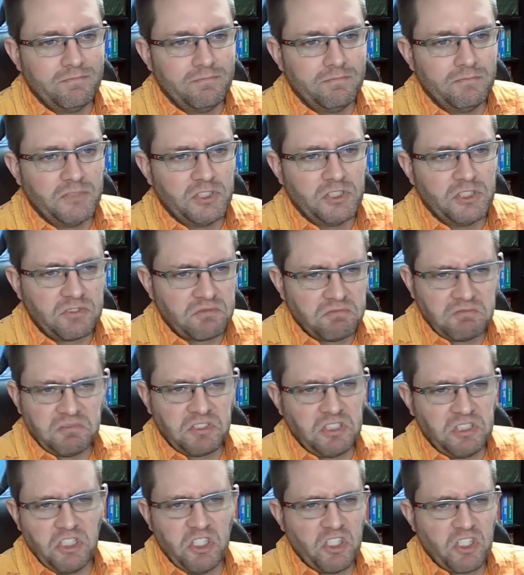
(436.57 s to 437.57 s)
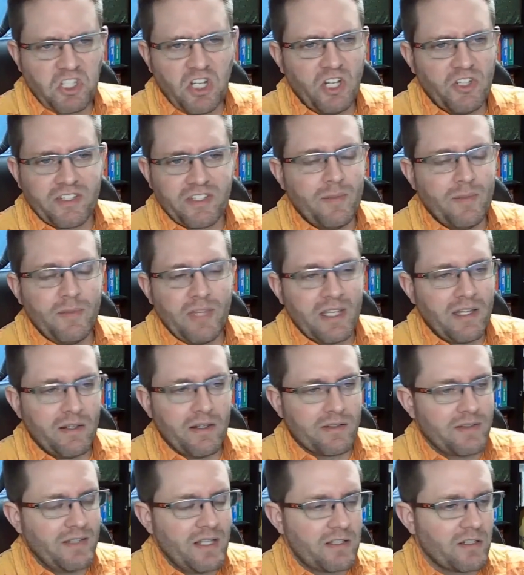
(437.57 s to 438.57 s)
You just, you just called it something
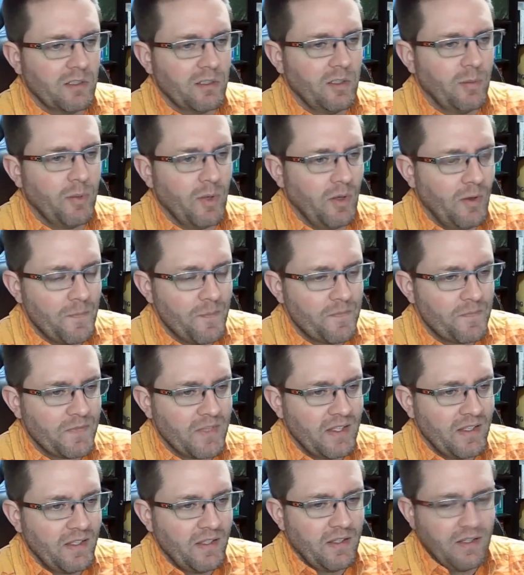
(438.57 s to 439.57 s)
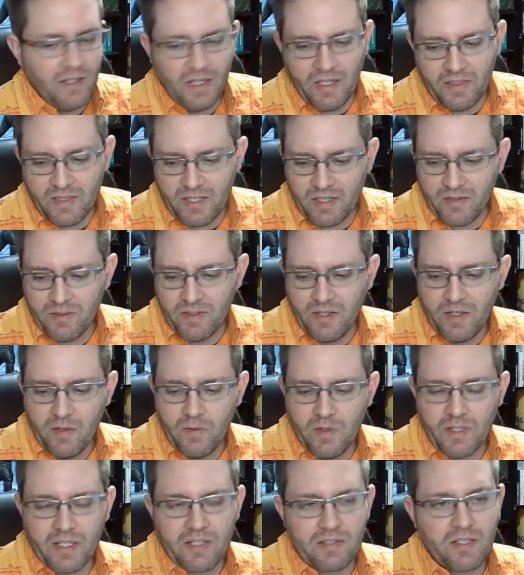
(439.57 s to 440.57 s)
else, and that's your loophole. And then
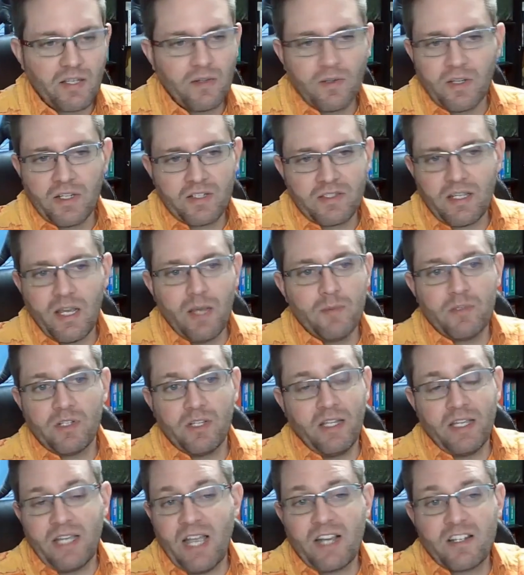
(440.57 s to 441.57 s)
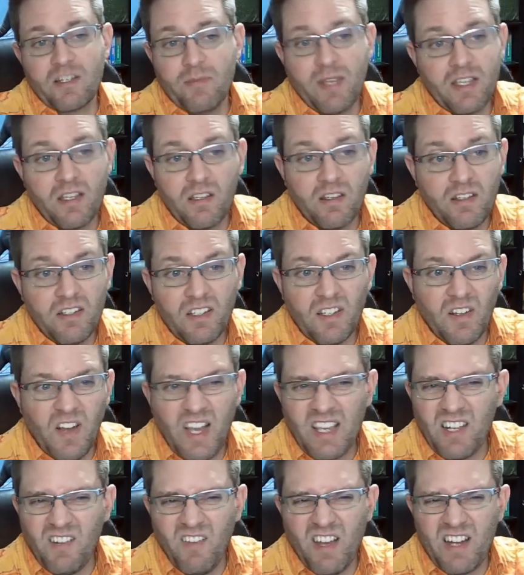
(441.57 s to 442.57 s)
when it gets time, gets time to like actually making good, you go,
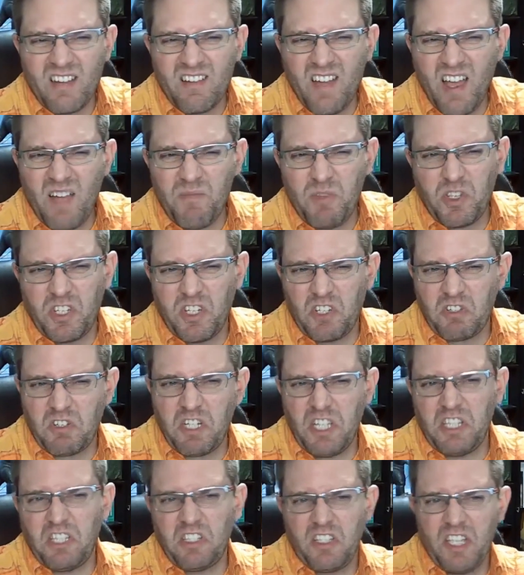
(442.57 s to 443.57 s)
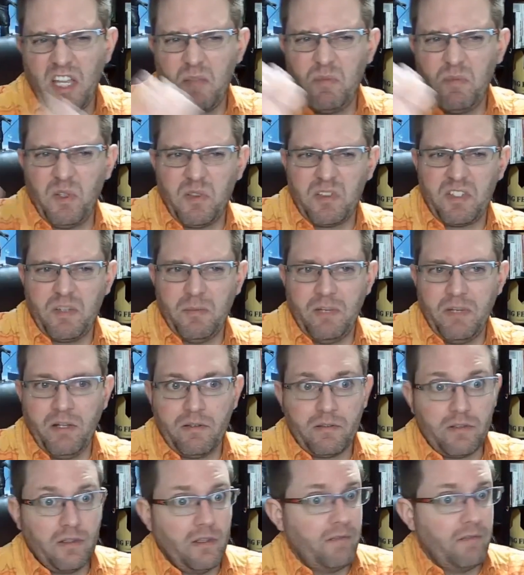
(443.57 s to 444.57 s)
you know what? I'm just going to trade this liability to someone
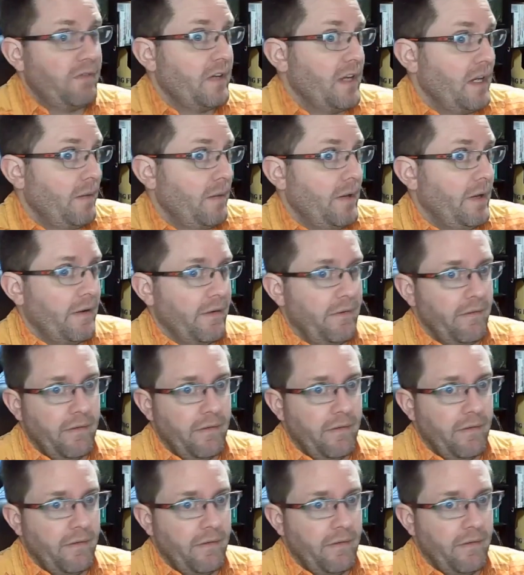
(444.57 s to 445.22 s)
else and then forget about it.